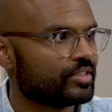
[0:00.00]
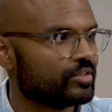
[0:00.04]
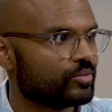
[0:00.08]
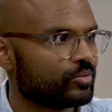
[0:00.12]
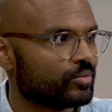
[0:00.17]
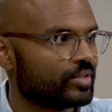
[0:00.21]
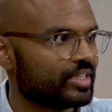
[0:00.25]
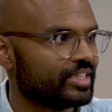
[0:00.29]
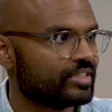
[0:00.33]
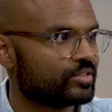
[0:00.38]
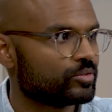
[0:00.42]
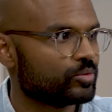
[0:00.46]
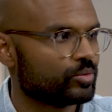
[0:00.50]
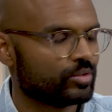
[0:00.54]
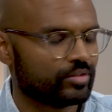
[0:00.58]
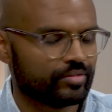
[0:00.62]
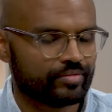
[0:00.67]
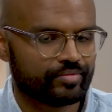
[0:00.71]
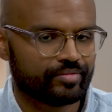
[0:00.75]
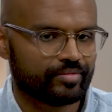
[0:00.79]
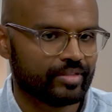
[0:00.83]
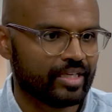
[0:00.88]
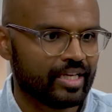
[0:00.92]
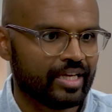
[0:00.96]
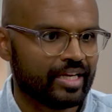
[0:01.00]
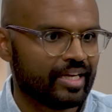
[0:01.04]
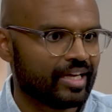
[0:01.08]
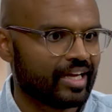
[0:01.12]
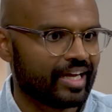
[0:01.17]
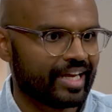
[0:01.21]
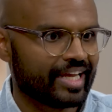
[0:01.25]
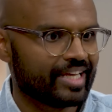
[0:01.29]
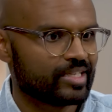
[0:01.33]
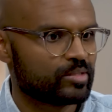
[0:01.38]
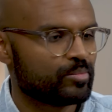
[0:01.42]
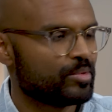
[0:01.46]
and all these sort of,
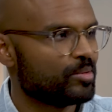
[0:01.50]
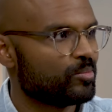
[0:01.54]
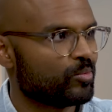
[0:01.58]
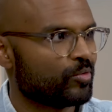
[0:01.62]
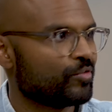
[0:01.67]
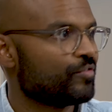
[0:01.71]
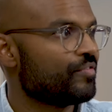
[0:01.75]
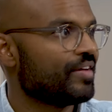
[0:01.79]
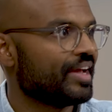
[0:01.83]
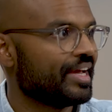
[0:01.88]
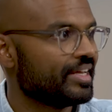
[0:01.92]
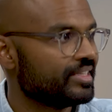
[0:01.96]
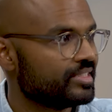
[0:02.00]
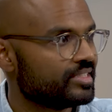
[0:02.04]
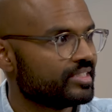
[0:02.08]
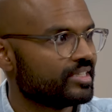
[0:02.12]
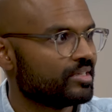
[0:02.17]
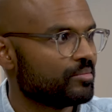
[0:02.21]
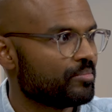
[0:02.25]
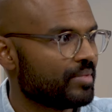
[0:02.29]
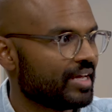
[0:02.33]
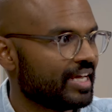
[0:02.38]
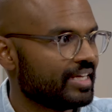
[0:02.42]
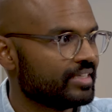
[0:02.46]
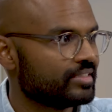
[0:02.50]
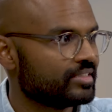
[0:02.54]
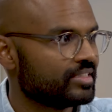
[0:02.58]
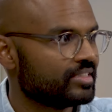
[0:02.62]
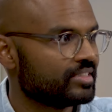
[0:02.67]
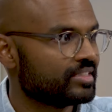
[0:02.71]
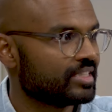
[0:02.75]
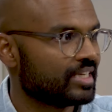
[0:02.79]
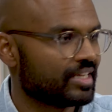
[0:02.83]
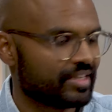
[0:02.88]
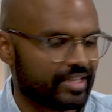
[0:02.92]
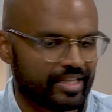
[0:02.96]
I guess, a bit more fancier
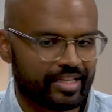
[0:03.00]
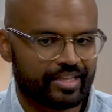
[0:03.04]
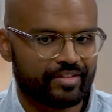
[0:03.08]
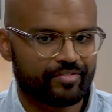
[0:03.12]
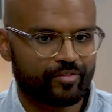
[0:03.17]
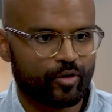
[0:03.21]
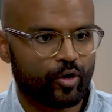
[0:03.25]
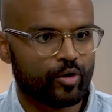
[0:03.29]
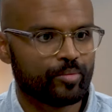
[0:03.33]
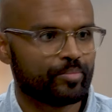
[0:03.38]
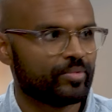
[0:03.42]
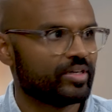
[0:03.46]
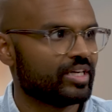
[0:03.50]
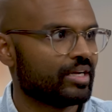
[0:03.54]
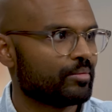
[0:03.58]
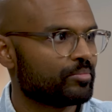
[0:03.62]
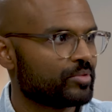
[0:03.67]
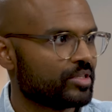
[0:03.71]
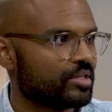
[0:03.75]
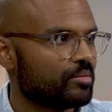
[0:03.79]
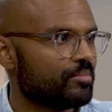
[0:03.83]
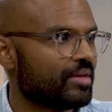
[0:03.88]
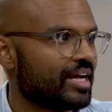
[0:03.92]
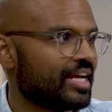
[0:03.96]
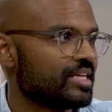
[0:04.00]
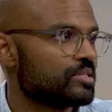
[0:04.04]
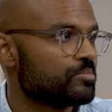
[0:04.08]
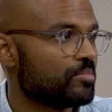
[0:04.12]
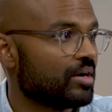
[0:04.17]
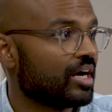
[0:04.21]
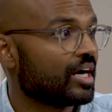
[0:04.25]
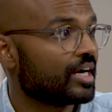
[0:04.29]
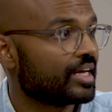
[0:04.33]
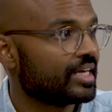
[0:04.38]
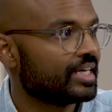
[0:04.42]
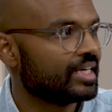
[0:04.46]
pieces, and I think they've opened up to the mass
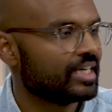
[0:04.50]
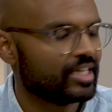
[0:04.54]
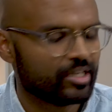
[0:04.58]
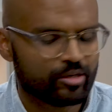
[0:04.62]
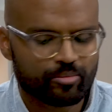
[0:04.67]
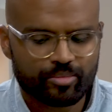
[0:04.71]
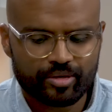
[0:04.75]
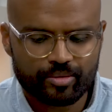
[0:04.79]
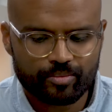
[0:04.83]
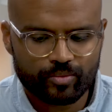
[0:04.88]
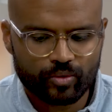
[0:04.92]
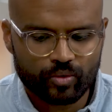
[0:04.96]
market a little bit